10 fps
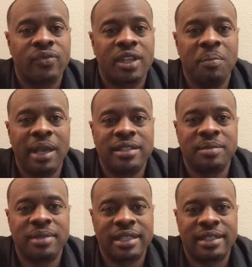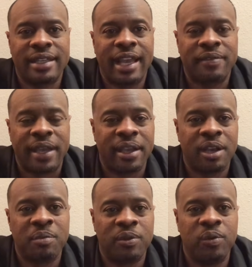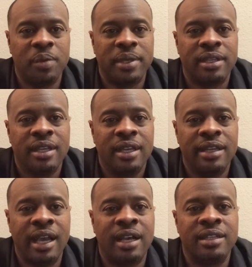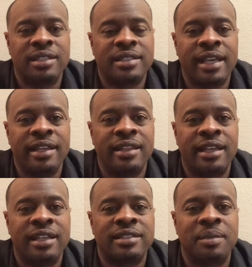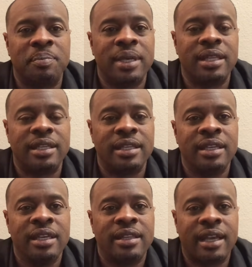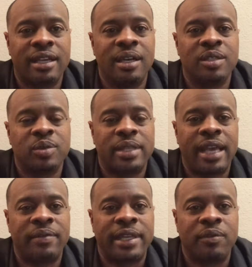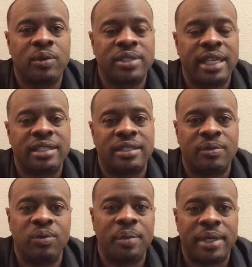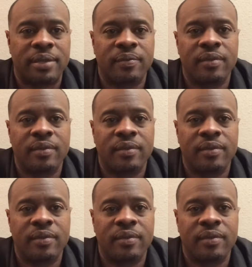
makes them think that they have a harem of women, not understanding the instability that comes with having a rotation of women.